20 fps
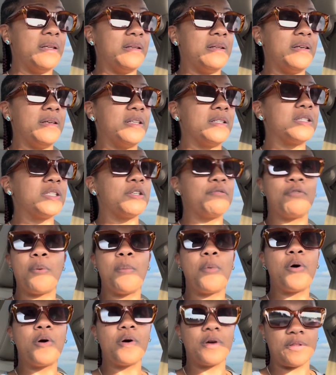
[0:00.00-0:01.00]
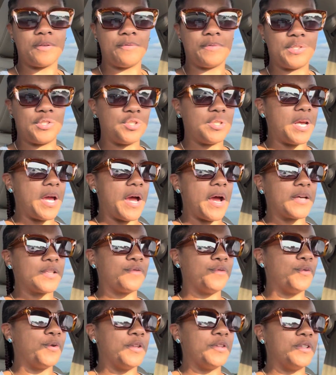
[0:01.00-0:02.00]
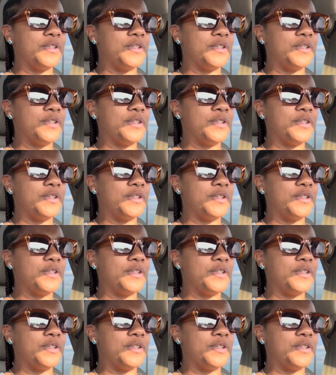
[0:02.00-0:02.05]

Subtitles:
it's even more than what she asked for.